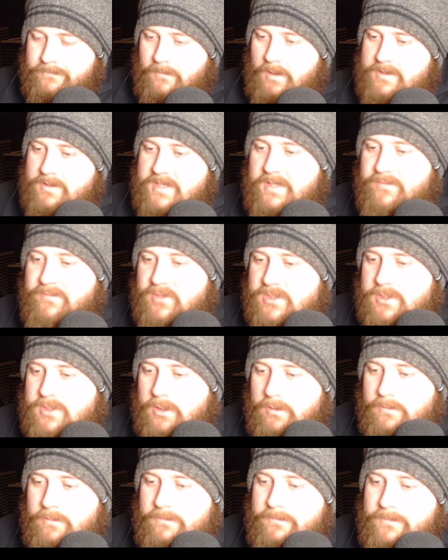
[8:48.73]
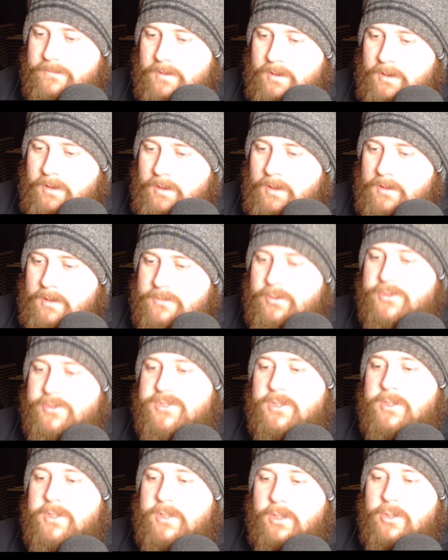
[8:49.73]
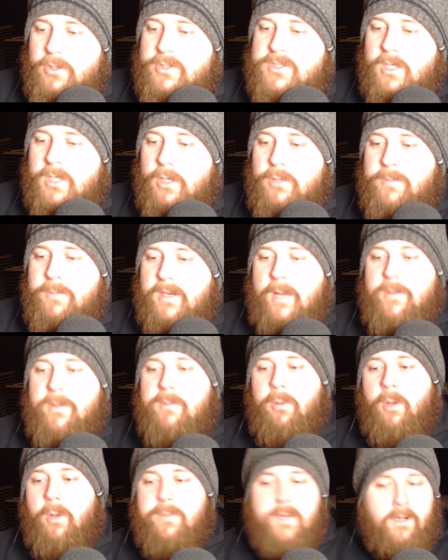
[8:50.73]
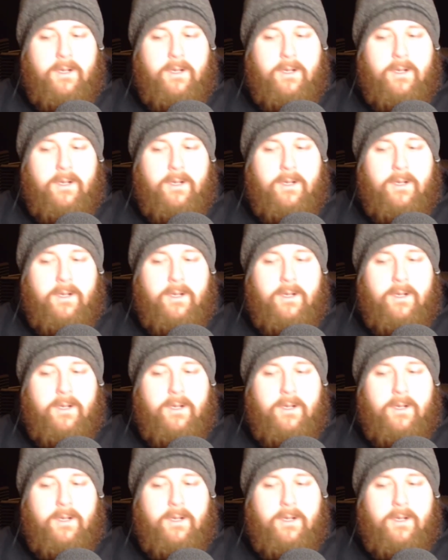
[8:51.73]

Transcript: Thank you for the 2. Thoughts on the Guru Salute becoming popular